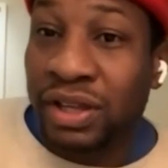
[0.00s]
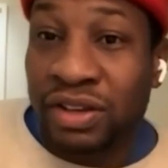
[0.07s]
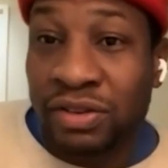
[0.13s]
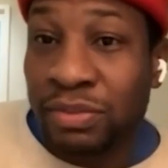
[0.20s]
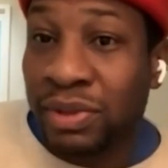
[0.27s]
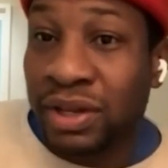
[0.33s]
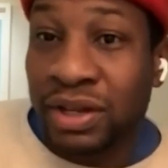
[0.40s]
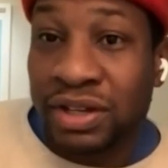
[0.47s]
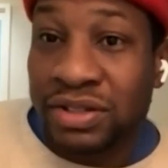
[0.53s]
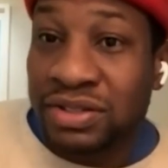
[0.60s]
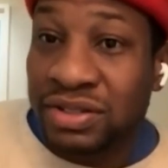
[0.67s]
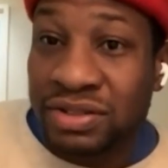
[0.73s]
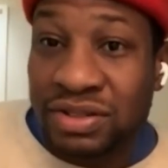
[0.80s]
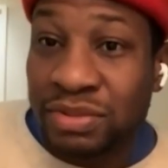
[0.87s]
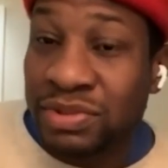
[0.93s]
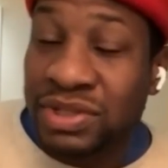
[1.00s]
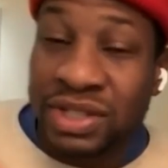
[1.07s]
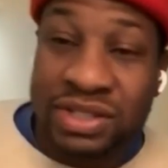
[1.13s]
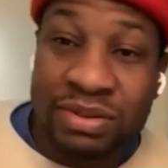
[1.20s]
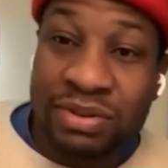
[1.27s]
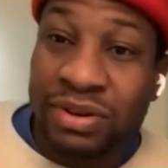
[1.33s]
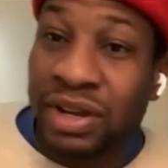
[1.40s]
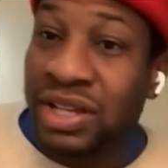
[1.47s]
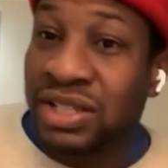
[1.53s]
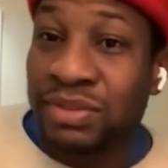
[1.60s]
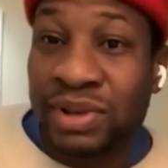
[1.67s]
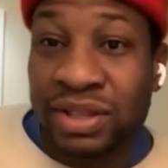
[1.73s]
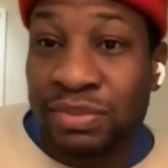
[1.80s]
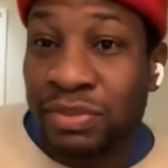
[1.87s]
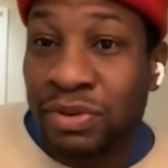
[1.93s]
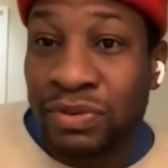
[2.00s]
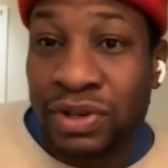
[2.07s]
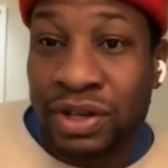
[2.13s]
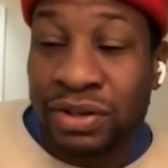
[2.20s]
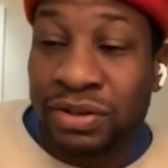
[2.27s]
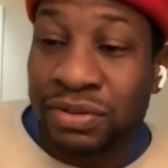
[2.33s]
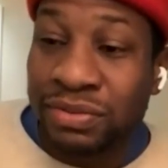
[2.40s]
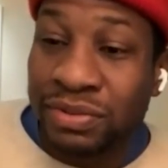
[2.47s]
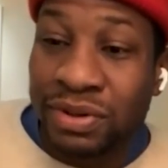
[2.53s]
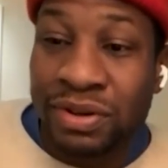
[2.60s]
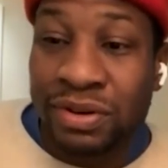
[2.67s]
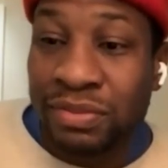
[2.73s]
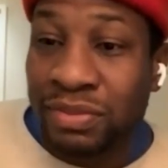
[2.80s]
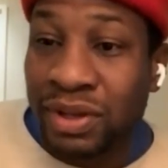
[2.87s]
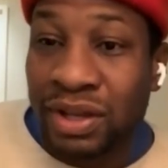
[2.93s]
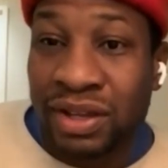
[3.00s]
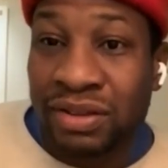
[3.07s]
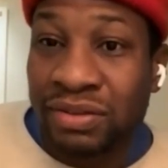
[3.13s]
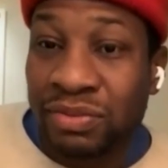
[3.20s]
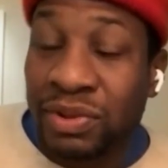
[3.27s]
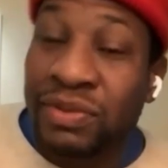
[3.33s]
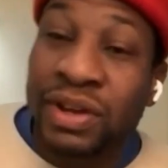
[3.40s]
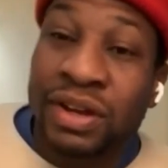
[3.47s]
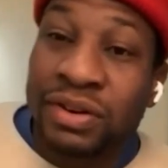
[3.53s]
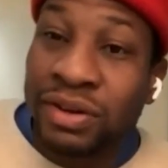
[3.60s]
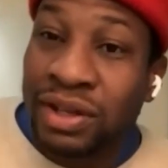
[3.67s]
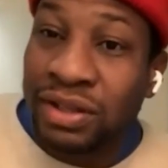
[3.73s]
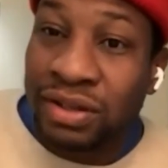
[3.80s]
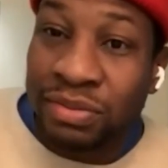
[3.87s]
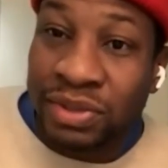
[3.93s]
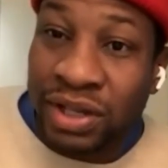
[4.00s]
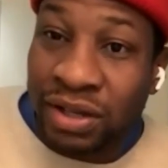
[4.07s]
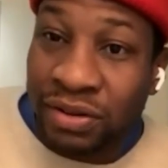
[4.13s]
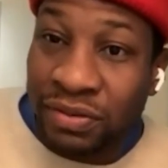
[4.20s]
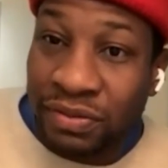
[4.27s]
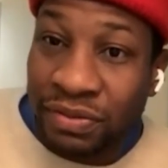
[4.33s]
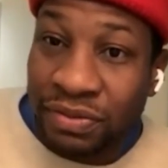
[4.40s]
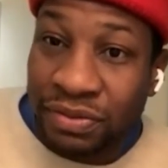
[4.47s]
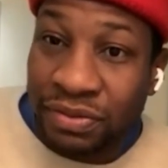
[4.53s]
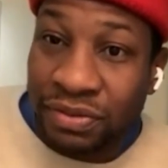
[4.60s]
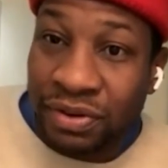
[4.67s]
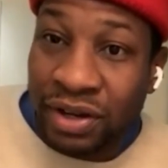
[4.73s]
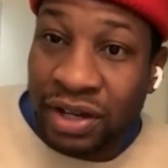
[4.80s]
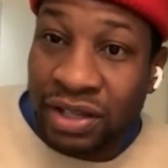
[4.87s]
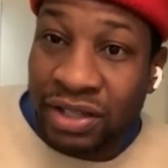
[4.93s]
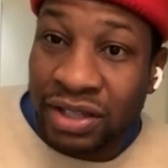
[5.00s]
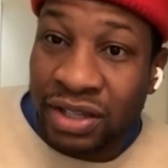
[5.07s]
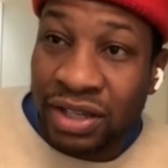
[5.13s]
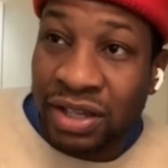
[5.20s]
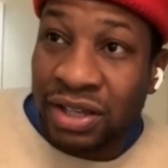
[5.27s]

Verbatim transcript: being like anybody else. Someone say something crazy about the movie, I go, oh man, we've got Creed coming out, right?